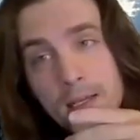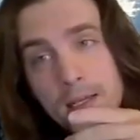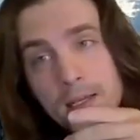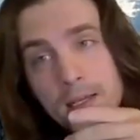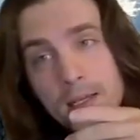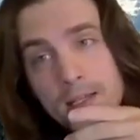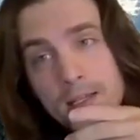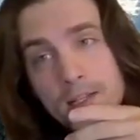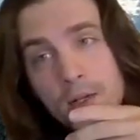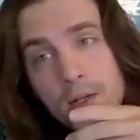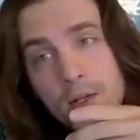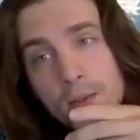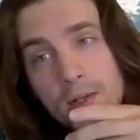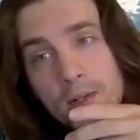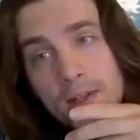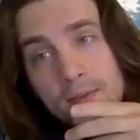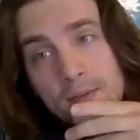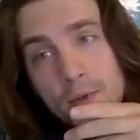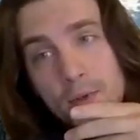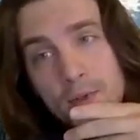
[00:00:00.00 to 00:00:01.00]
So if
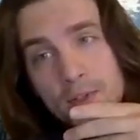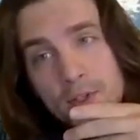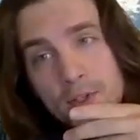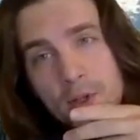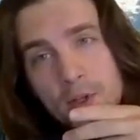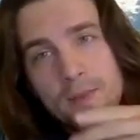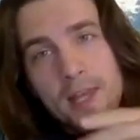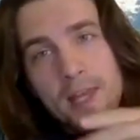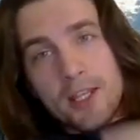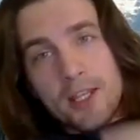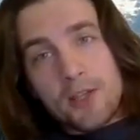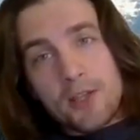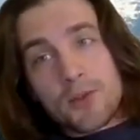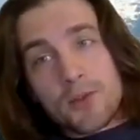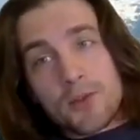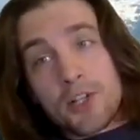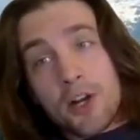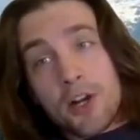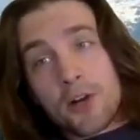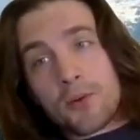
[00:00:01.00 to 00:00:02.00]
you assume that you
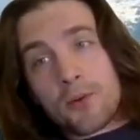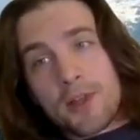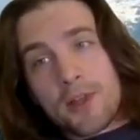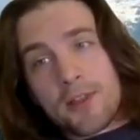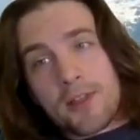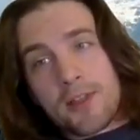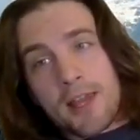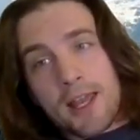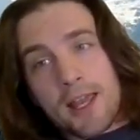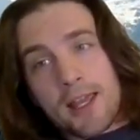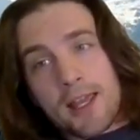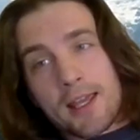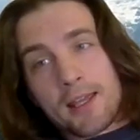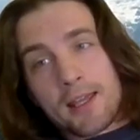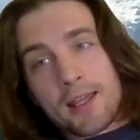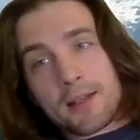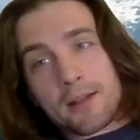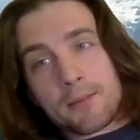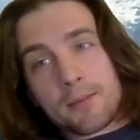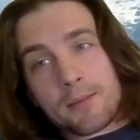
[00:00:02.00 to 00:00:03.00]
start with a
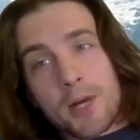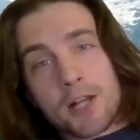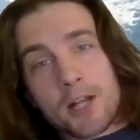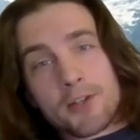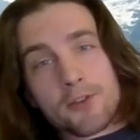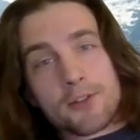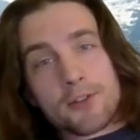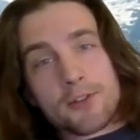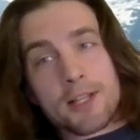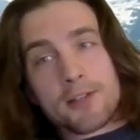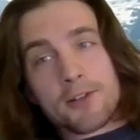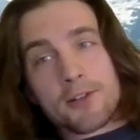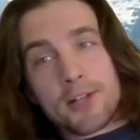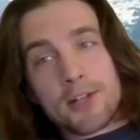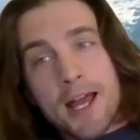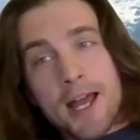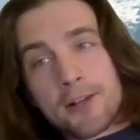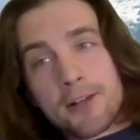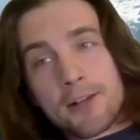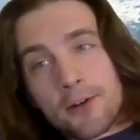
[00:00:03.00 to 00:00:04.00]
modular tensor
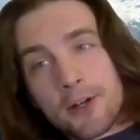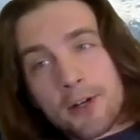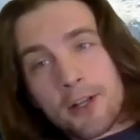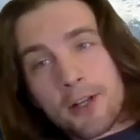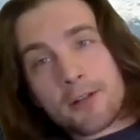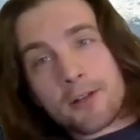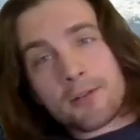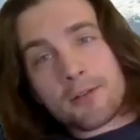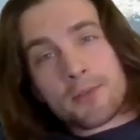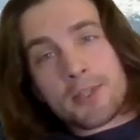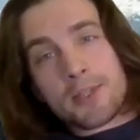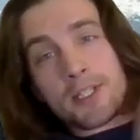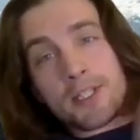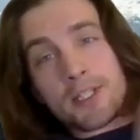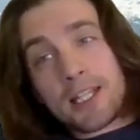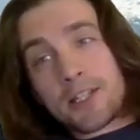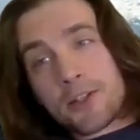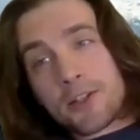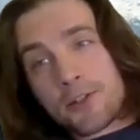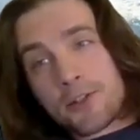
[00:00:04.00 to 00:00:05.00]
category with an
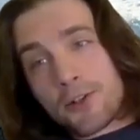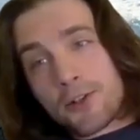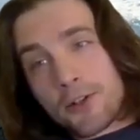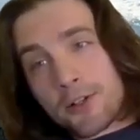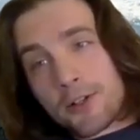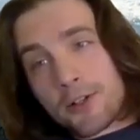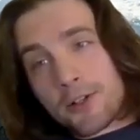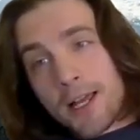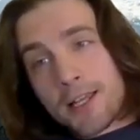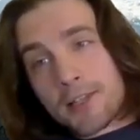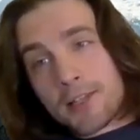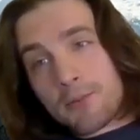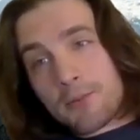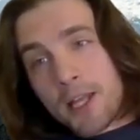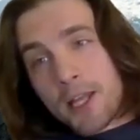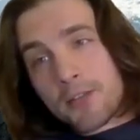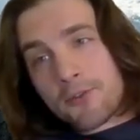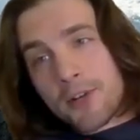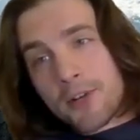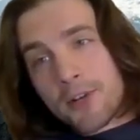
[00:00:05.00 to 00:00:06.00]
integer S
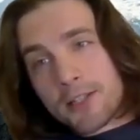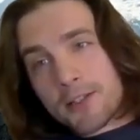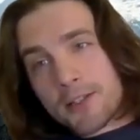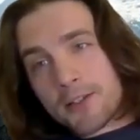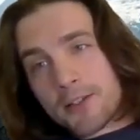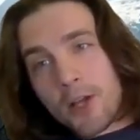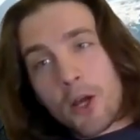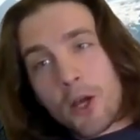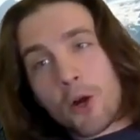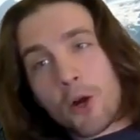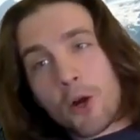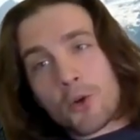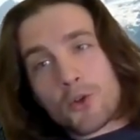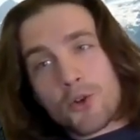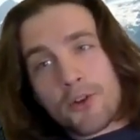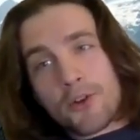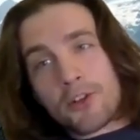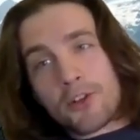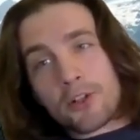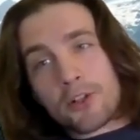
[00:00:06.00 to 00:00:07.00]
matrix or
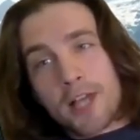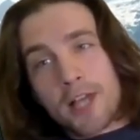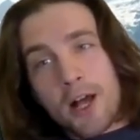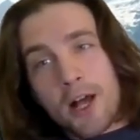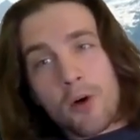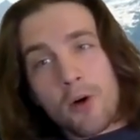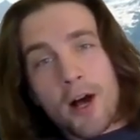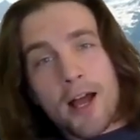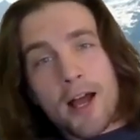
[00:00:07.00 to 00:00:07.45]
trivial Galois